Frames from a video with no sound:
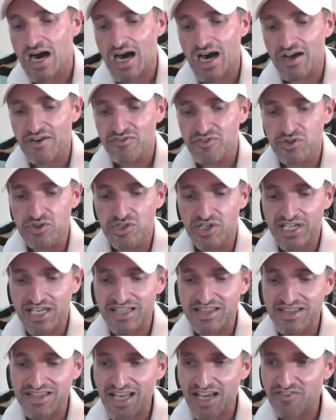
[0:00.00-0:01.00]
If you look
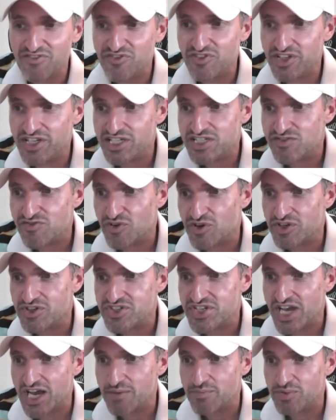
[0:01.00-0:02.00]
at Netflix, for
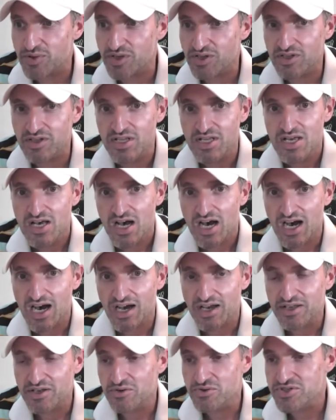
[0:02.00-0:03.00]
example,
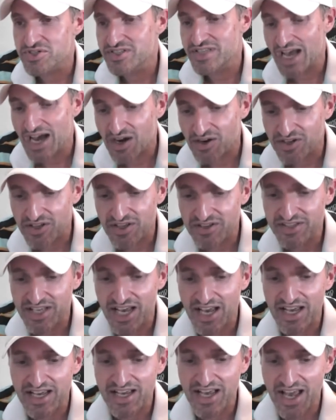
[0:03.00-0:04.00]
it was down in the
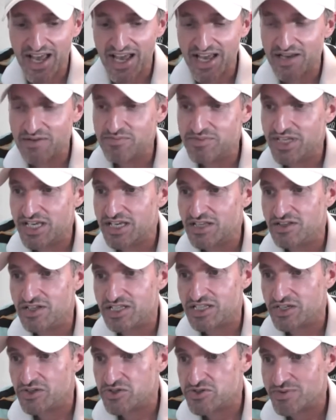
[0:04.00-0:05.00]
day. AMD
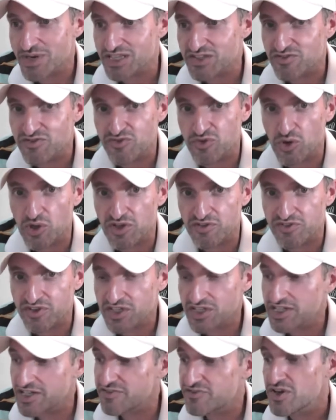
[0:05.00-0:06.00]
looked like it was about to fall off a
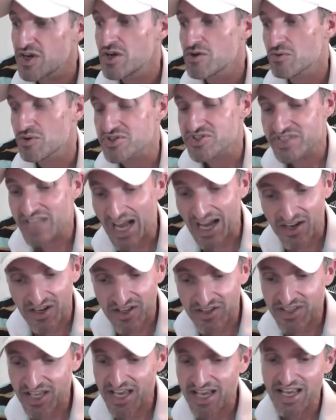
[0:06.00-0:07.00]
cliff, was down
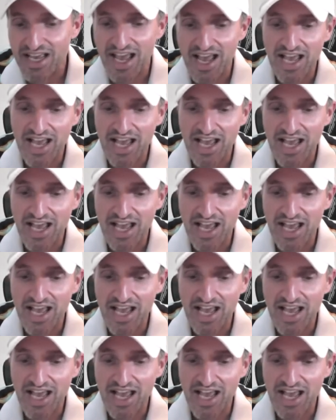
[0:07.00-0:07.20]
in the day.